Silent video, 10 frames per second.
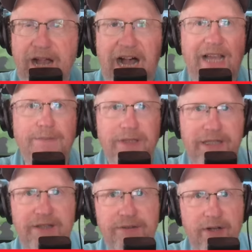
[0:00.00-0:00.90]
I
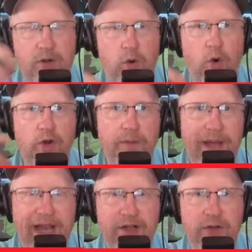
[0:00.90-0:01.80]
believe in a
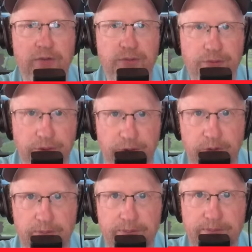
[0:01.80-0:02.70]
quarterback
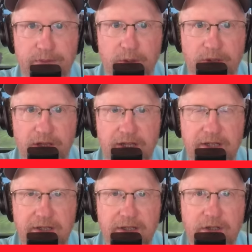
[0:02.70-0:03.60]
room,
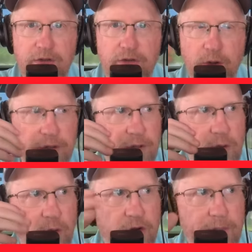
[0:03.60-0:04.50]
okay? So in a
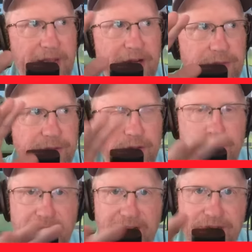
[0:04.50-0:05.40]
quarterback
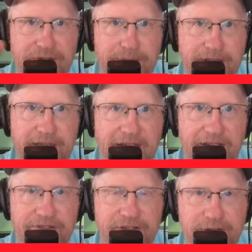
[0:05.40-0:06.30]
room, everybody
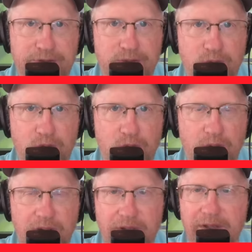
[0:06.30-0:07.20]
has a different
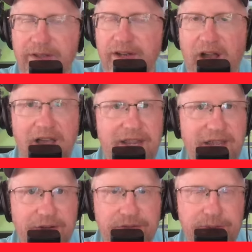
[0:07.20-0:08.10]
role. Not
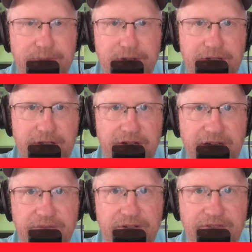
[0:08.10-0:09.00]
everybody on
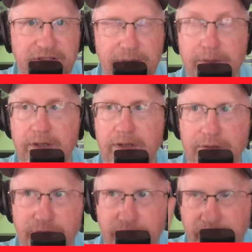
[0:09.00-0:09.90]
every team
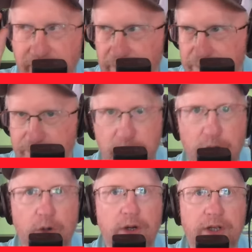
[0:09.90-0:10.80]
is the,
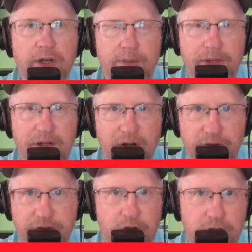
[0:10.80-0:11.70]
you're going to be our
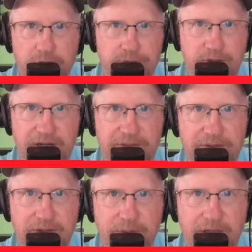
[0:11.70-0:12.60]
starter forever,
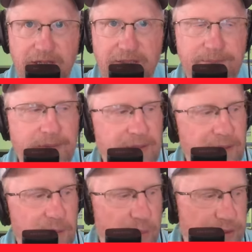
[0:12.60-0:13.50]
okay?
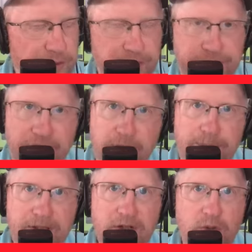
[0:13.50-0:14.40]
When you're
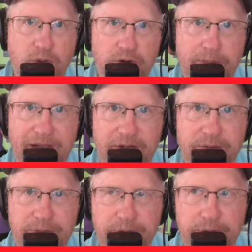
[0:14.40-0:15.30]
developing a quarterback
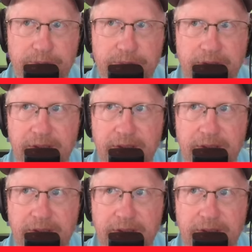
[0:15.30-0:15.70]
room,